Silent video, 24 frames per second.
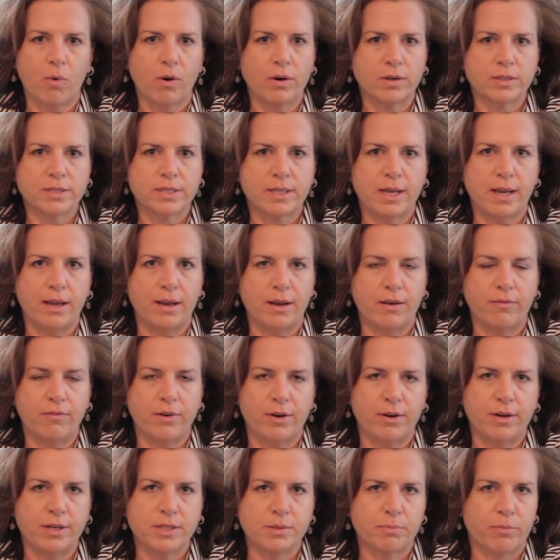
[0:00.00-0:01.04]
works at
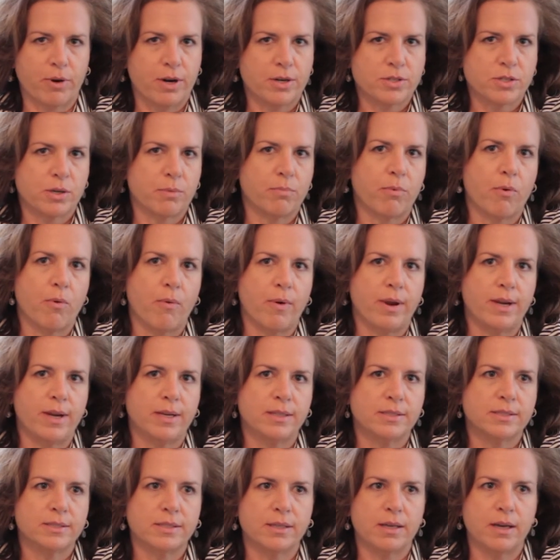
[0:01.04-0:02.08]
various pressure
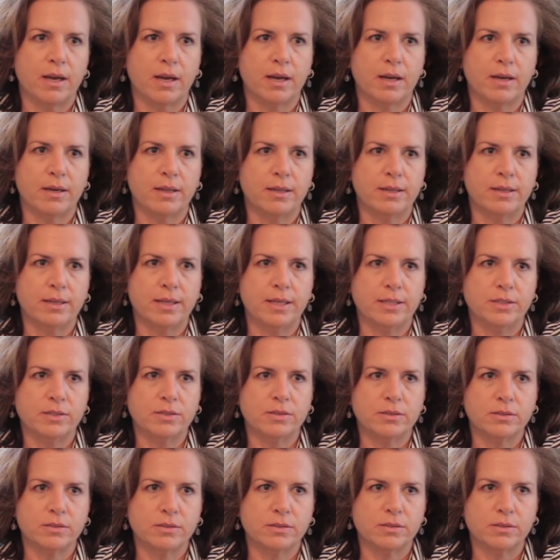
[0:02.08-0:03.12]
points
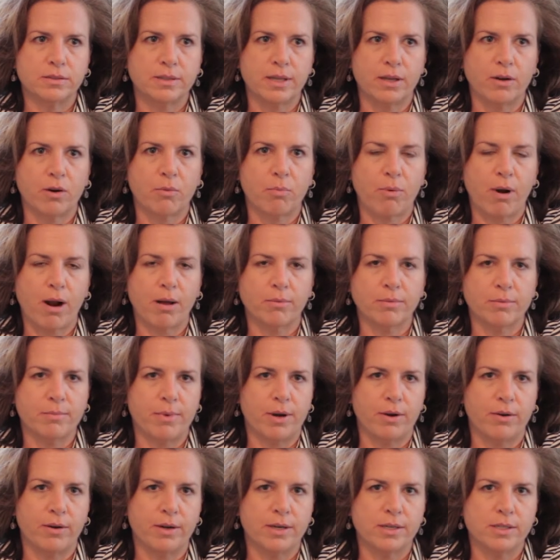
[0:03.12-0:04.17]
that are problem
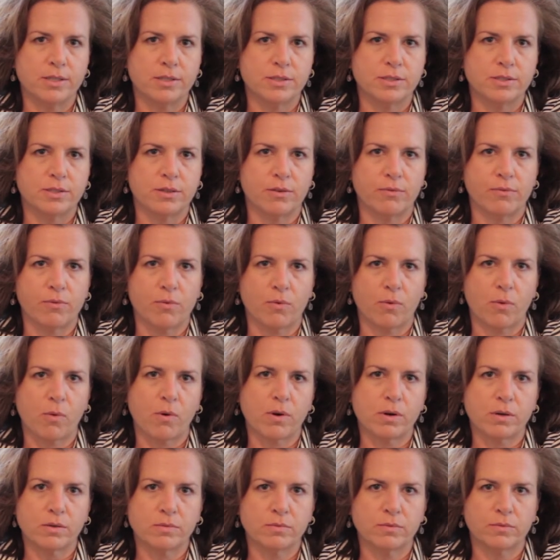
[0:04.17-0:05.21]
areas for